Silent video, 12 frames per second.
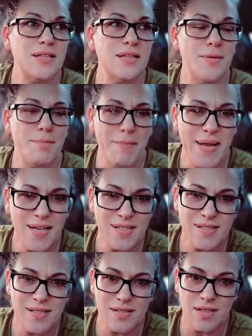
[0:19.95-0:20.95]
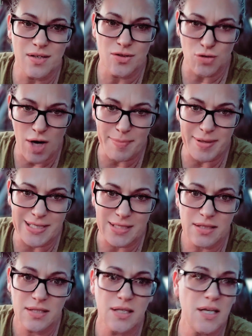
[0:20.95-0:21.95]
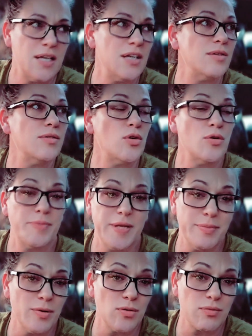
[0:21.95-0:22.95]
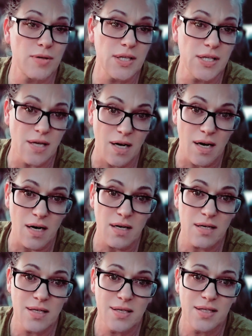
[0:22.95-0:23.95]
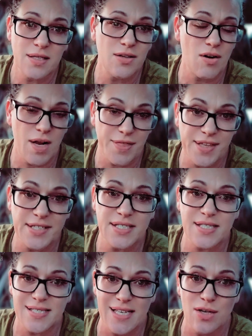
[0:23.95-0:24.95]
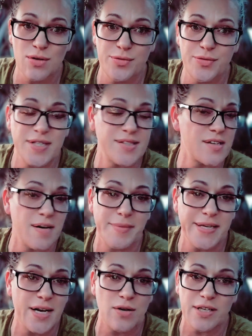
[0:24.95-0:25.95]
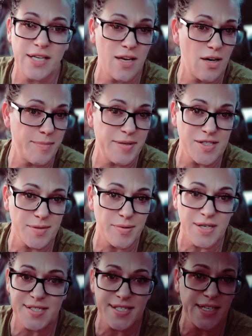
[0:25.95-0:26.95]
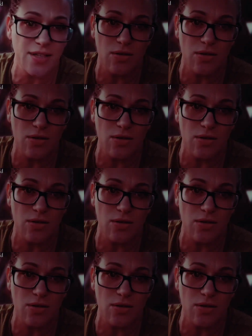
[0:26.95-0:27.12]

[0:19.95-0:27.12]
the masks are dropping, and who people really are, their authentic self, is coming out. It cannot be suppressed any